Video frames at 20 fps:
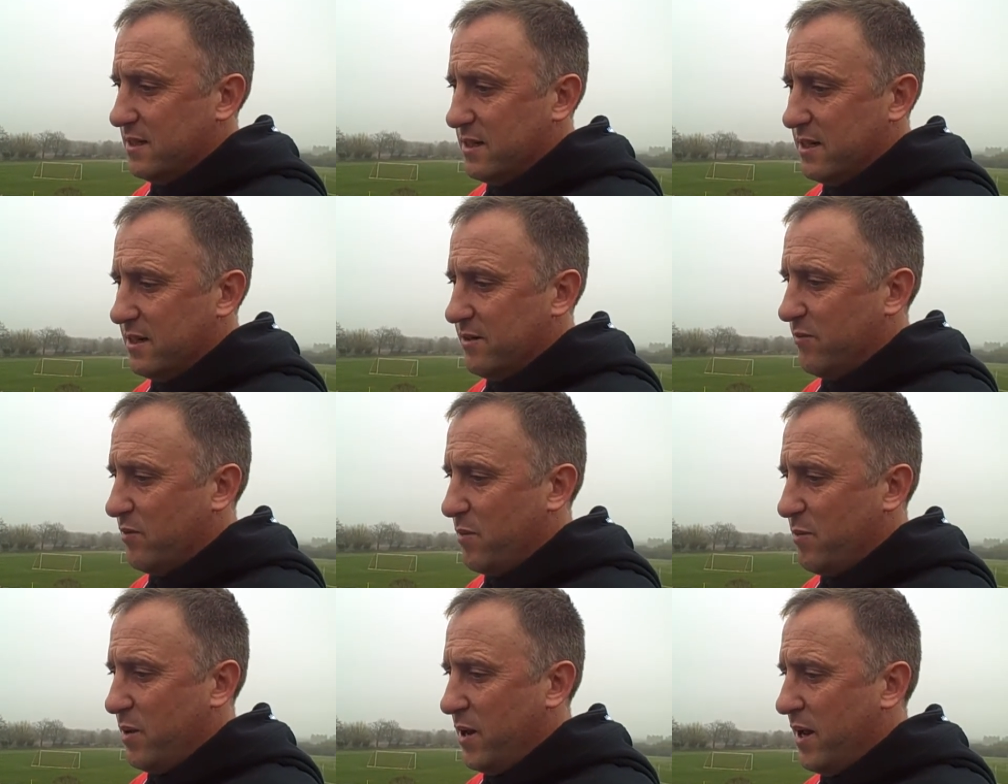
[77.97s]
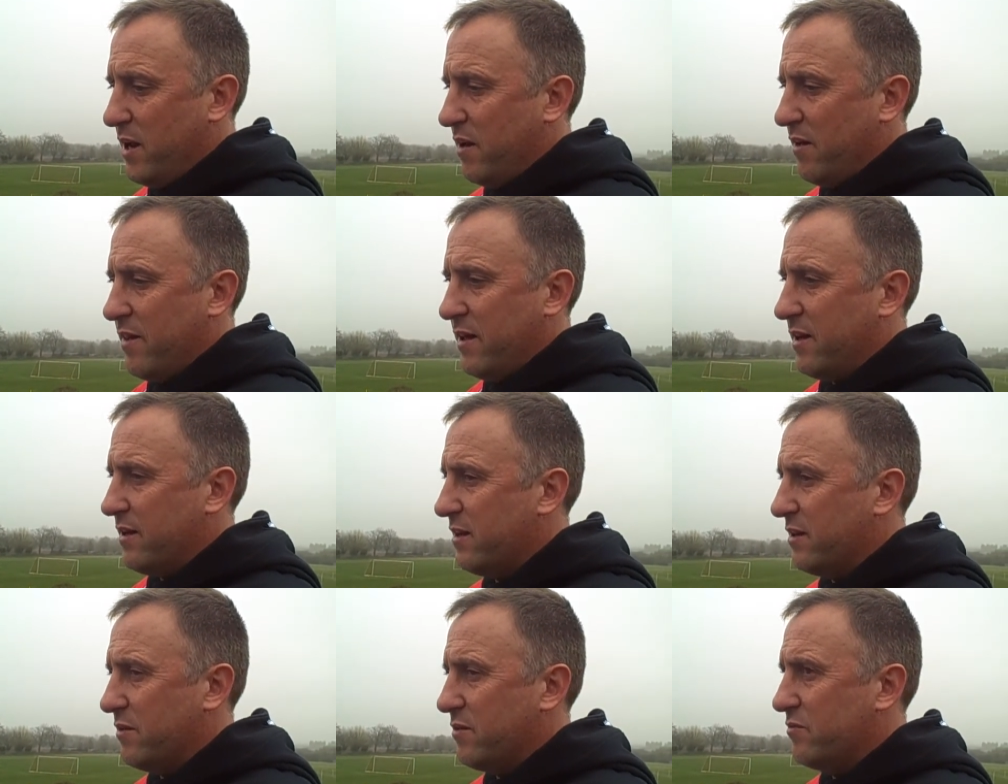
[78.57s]
and if we play like
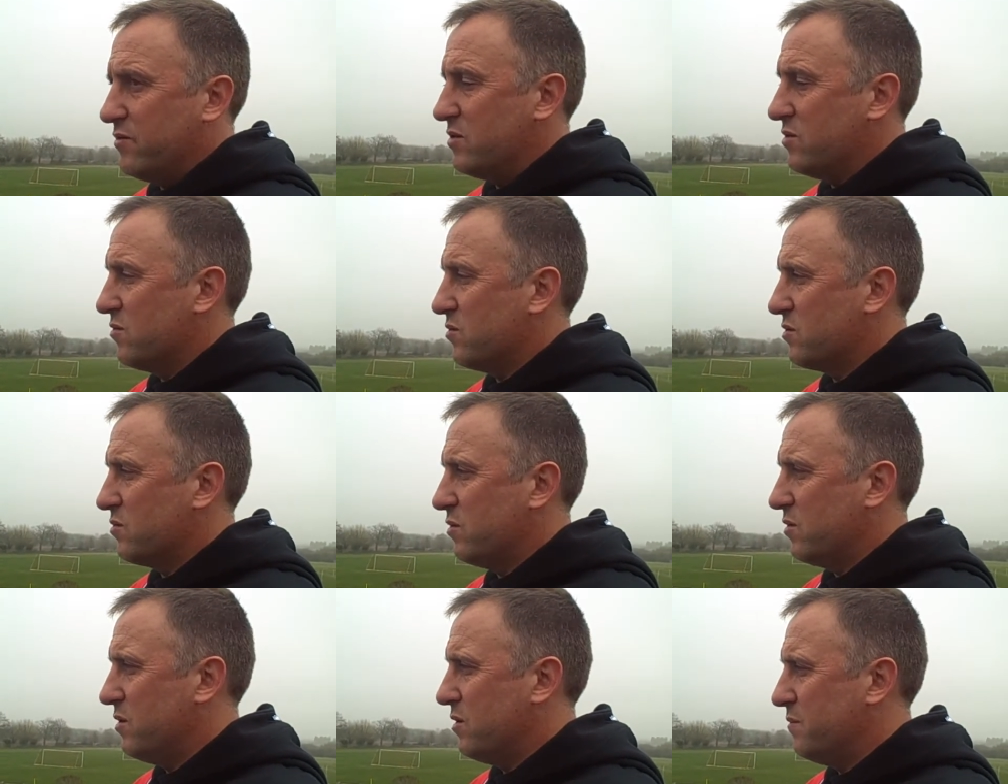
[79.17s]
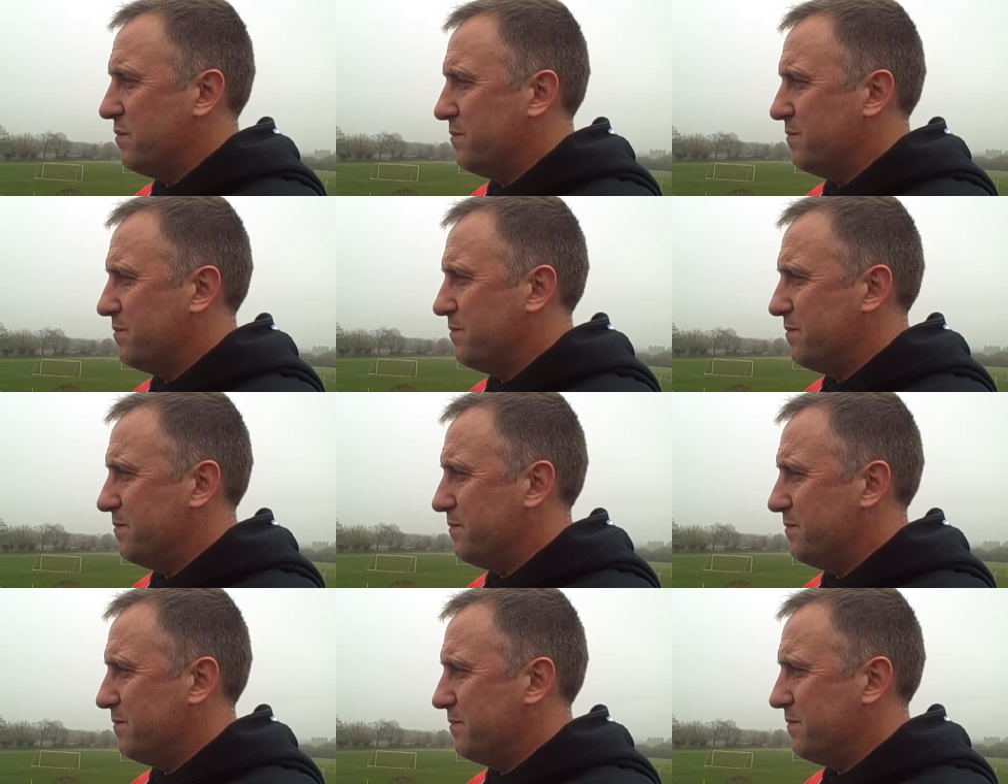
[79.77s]
that, you know the results will come
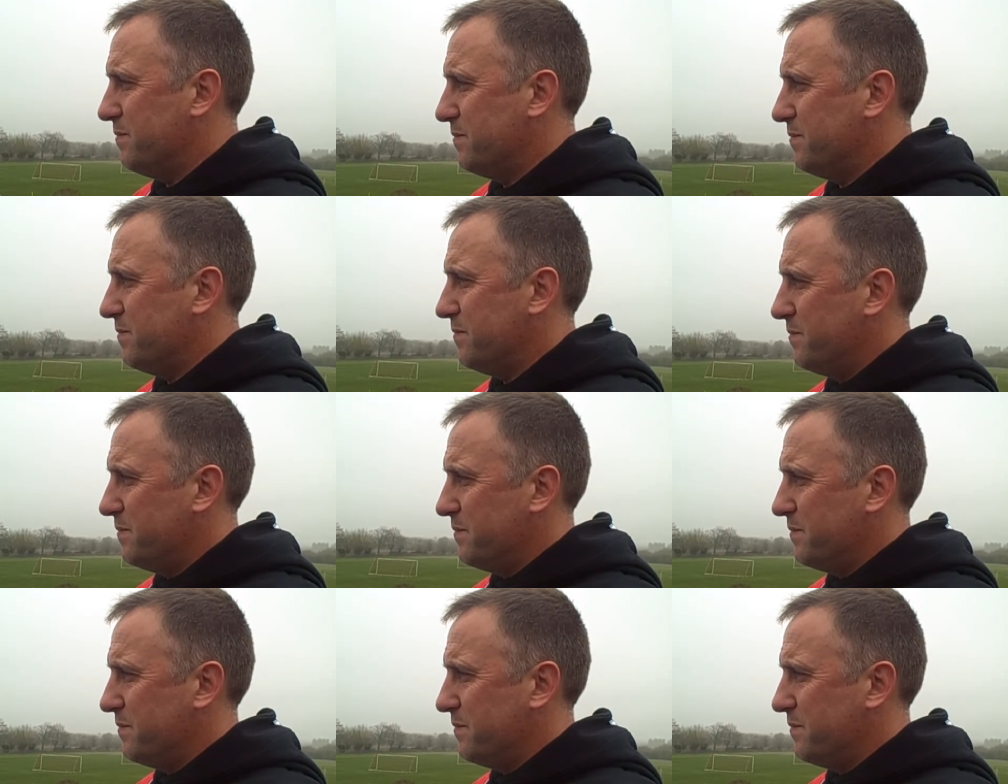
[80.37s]
goal